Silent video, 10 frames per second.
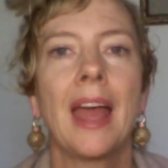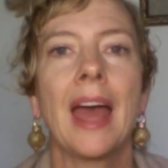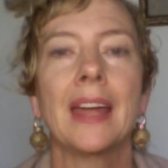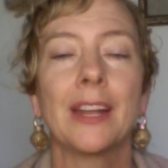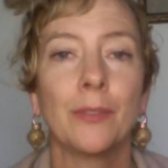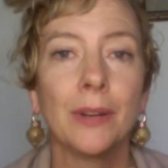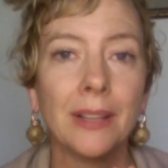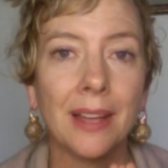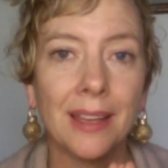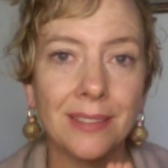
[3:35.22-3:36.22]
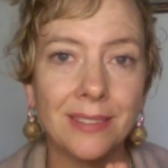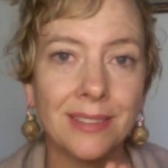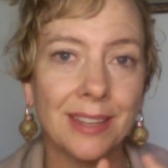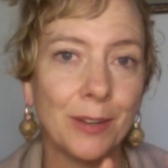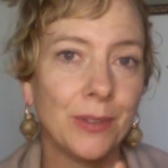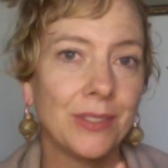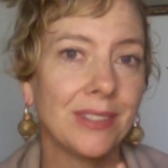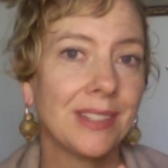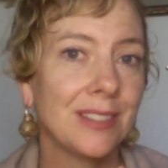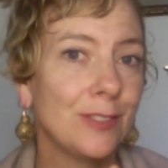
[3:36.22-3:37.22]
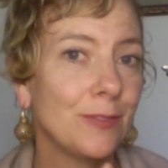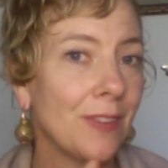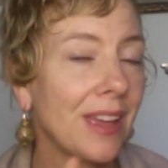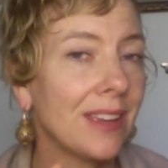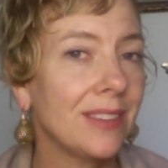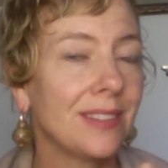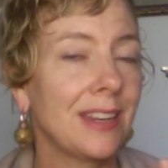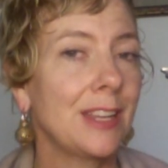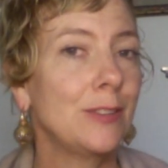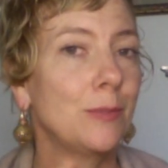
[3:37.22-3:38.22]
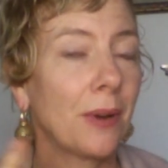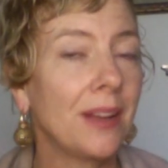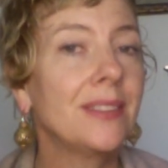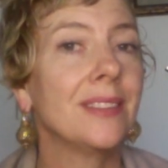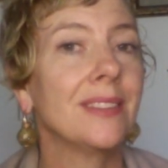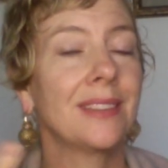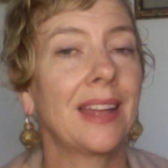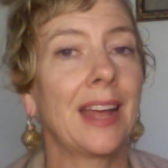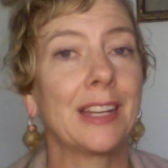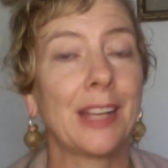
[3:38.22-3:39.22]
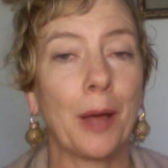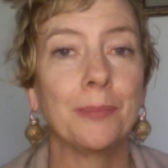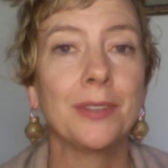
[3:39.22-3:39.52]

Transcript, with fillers: And I realized that it was his face and his presence that had come